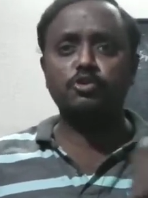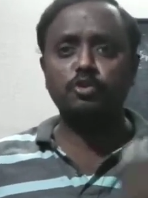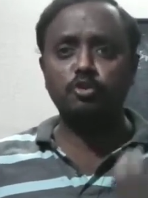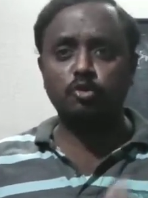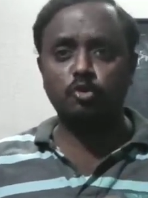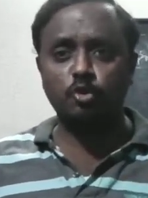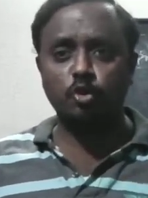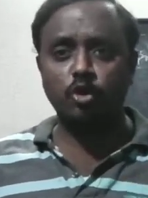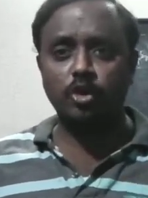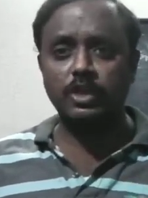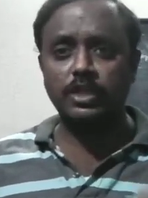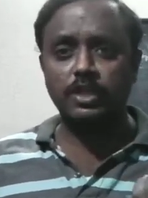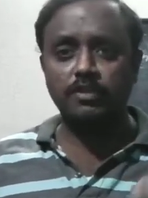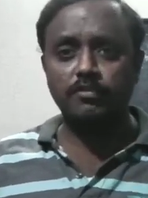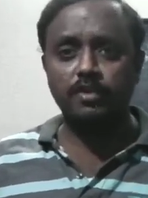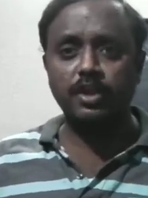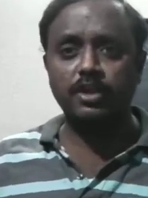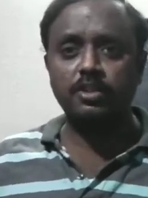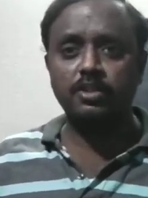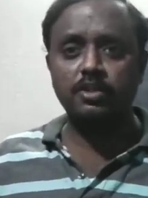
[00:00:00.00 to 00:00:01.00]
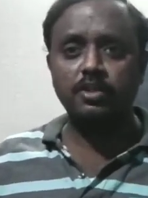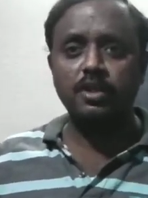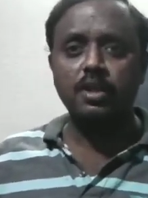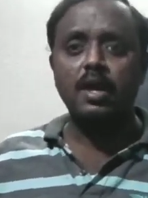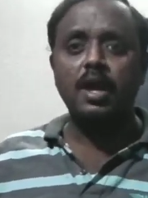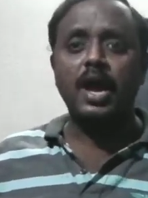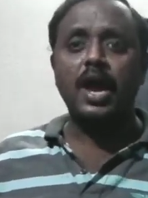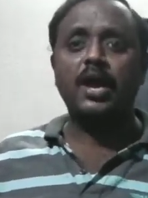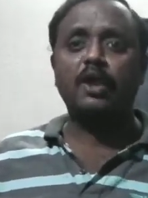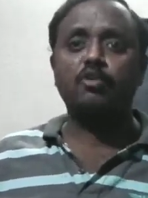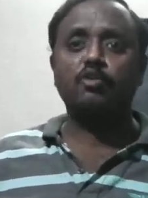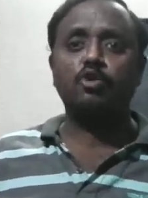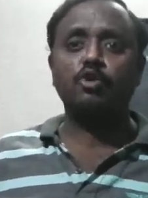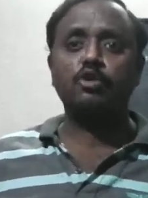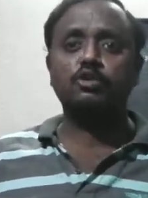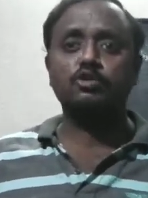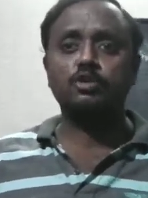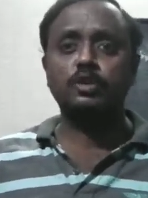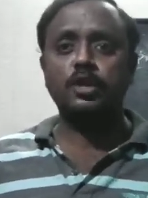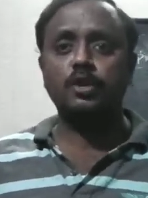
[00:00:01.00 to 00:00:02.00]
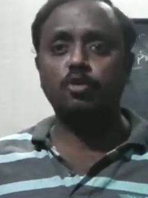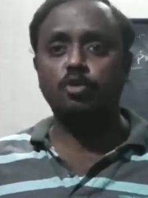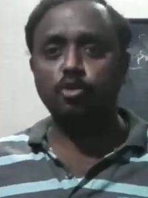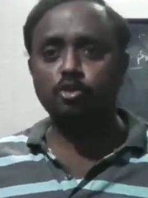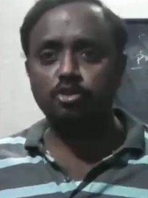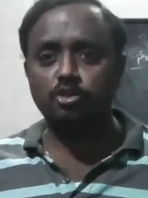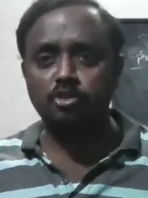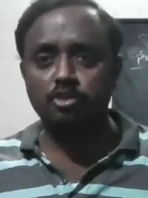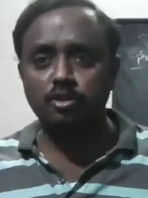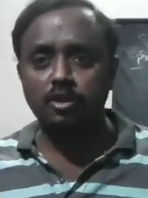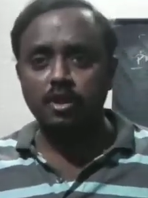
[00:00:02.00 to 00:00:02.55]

go listen once and go through the notes.